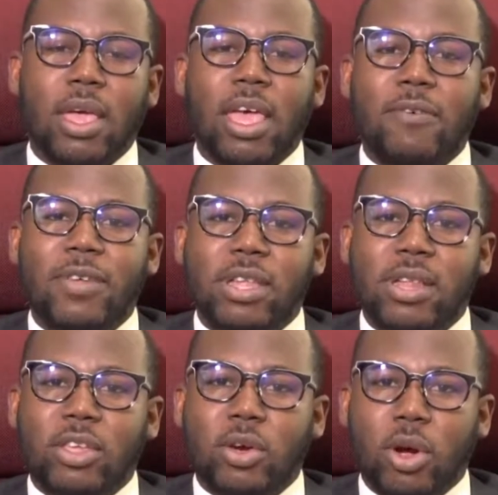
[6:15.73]
If it is
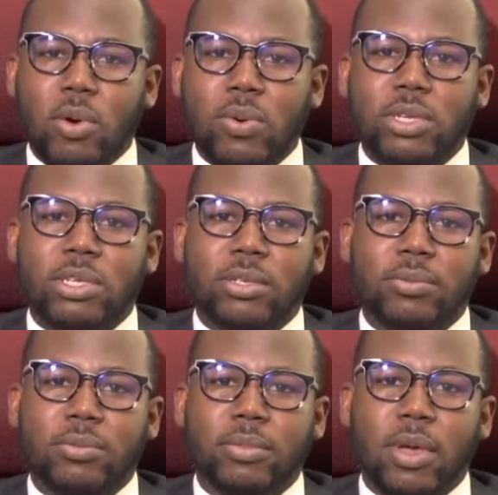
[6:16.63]
at your house,
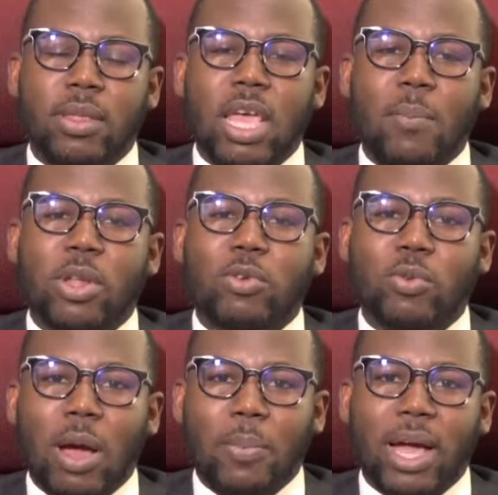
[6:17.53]
they must
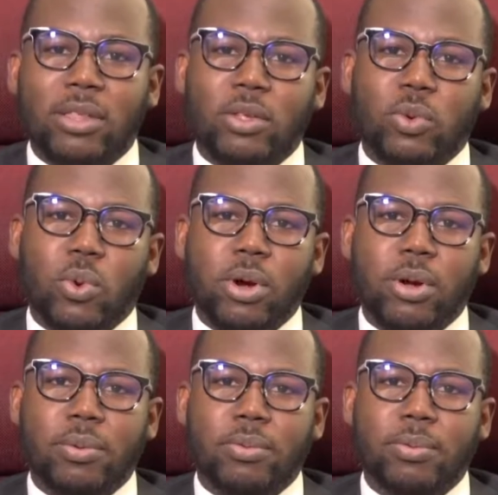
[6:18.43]
rap at the
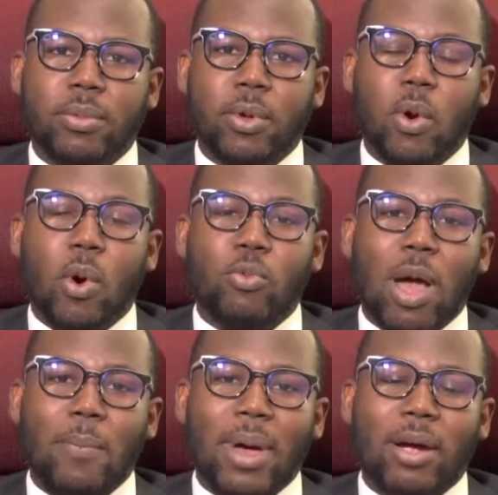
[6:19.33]
door or
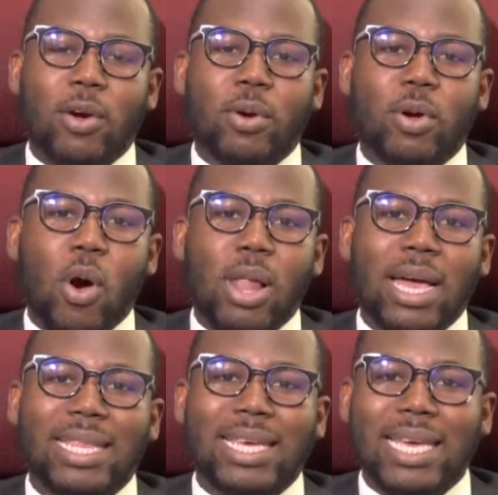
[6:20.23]
rap or call
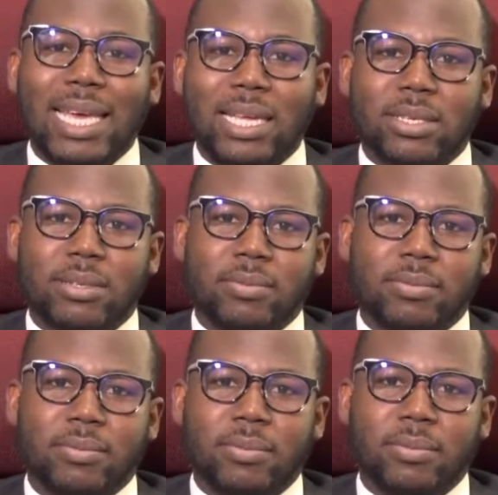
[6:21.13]
at the gate,
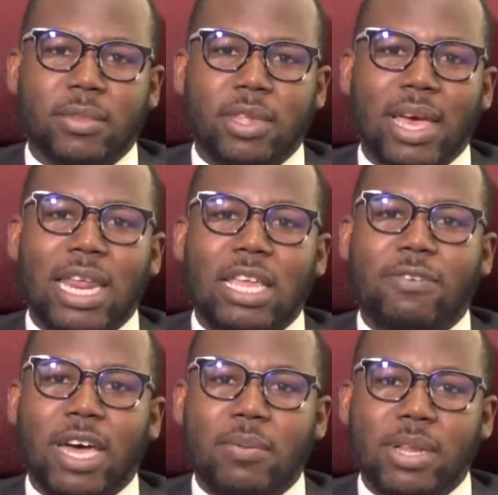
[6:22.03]

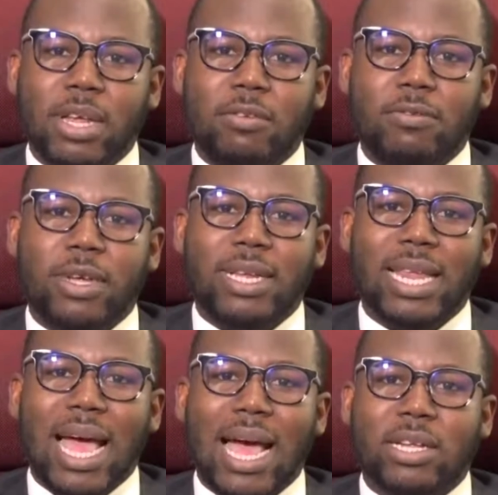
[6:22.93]
identify themselves, and
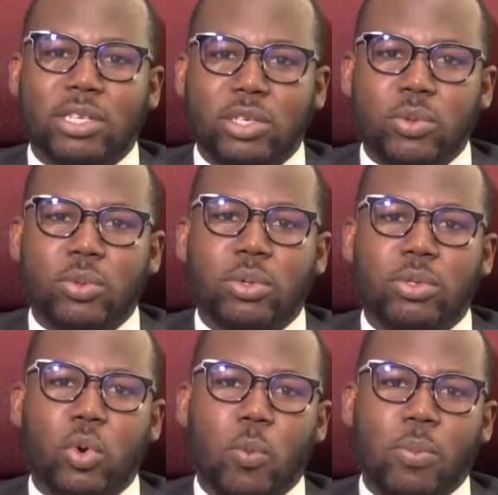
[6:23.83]
then ask you
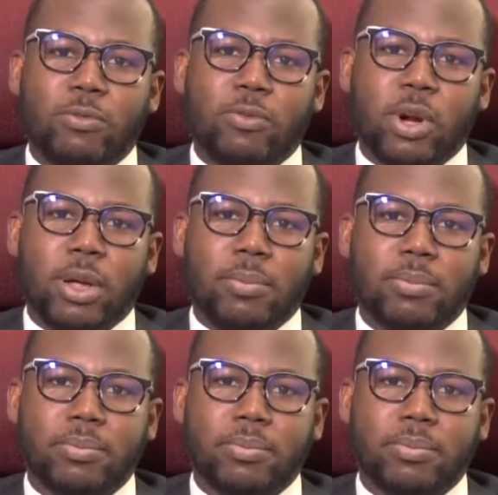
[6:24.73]
to open for them.